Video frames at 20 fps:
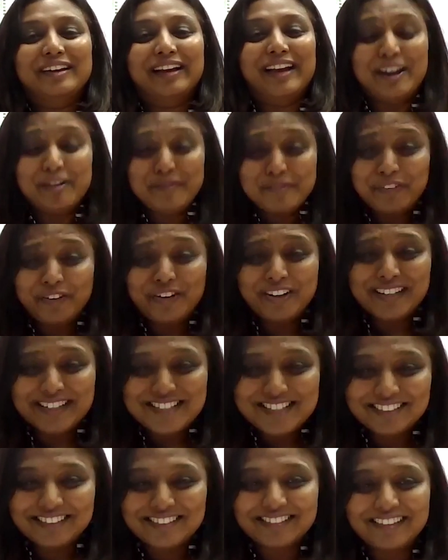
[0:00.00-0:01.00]
And for the
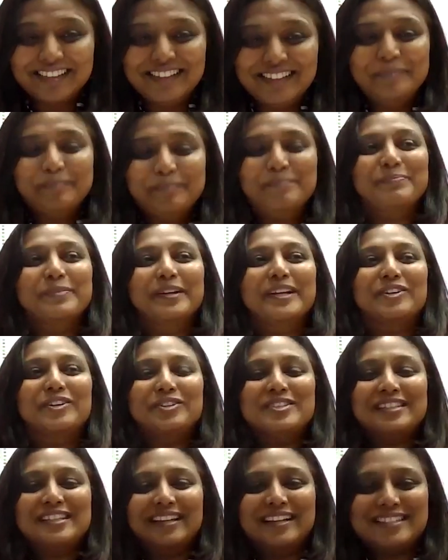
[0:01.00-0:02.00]
children,
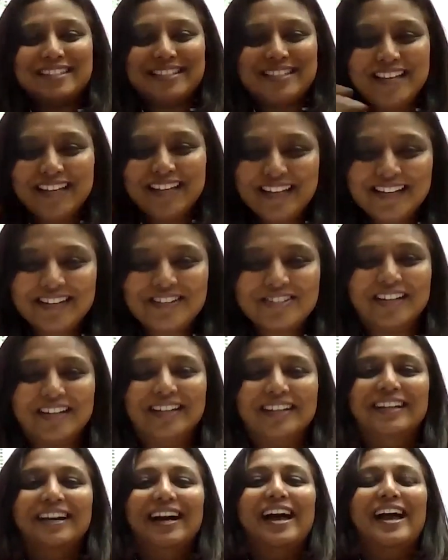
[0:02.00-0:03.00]
because they are seeing each
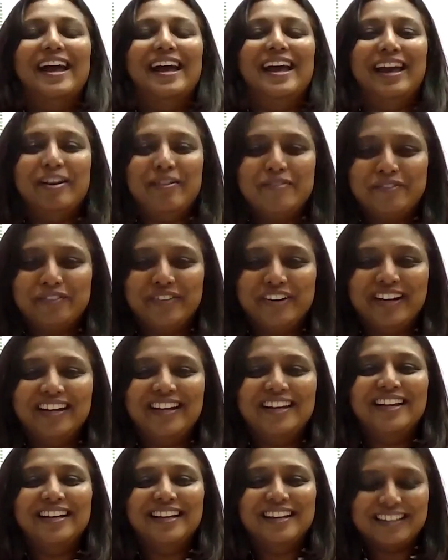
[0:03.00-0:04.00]
other
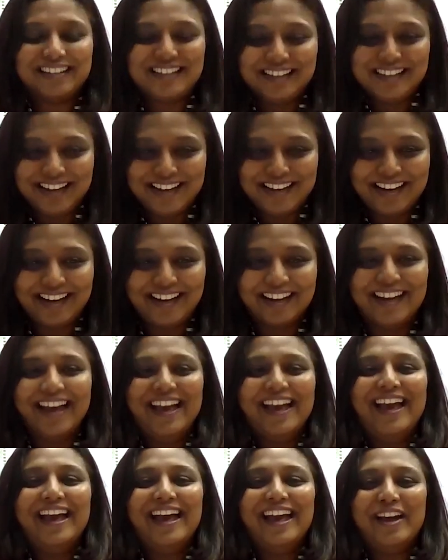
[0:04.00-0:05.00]
every day,
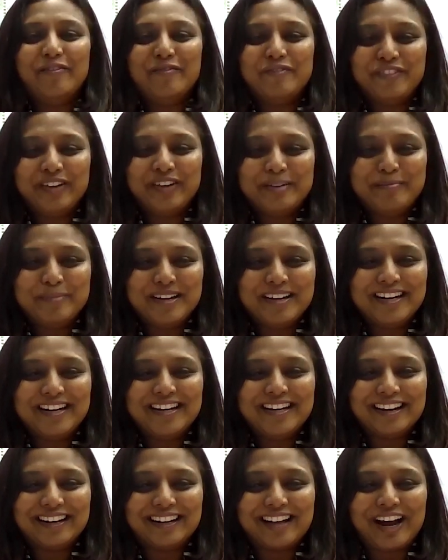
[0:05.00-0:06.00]
every
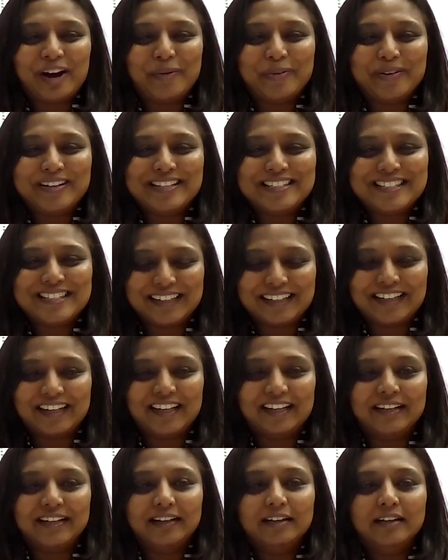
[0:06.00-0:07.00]
minute, hour,
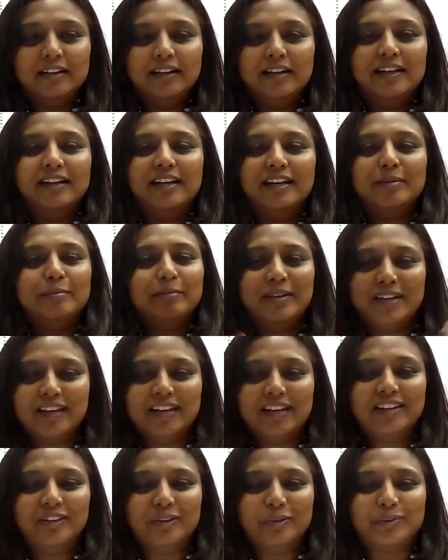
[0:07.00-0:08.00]
second, they
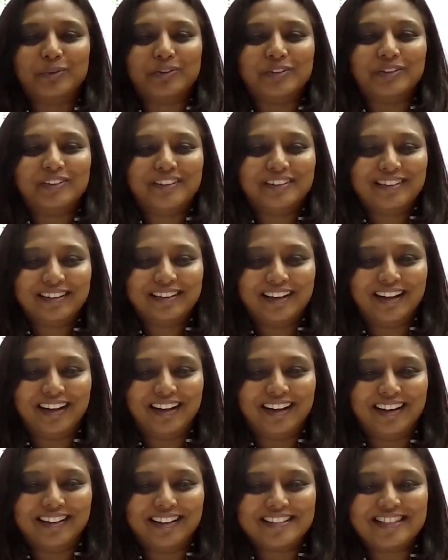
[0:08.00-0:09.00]
begin to
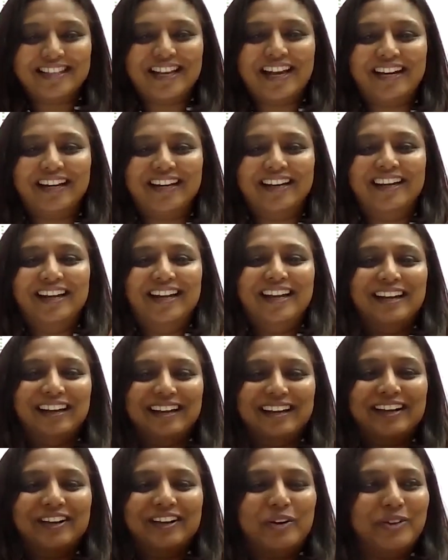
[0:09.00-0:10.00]
start
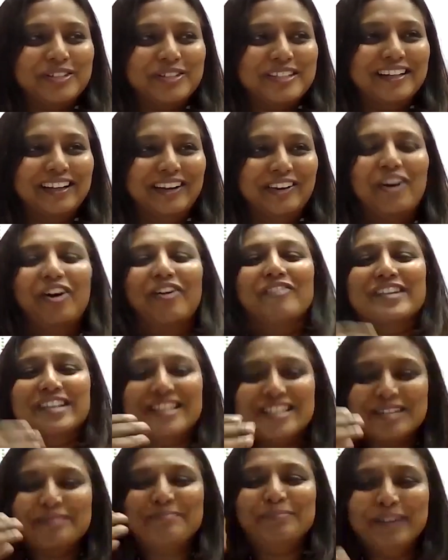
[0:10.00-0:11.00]
causing a lot of
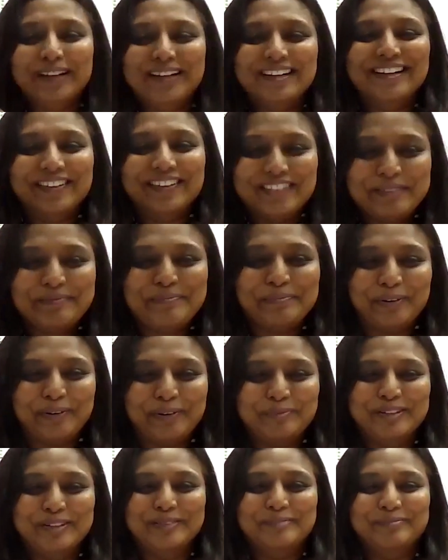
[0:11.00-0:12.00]
disciplinary
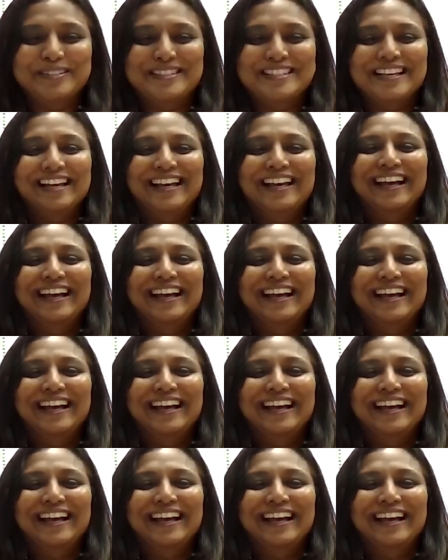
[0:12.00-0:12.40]
problems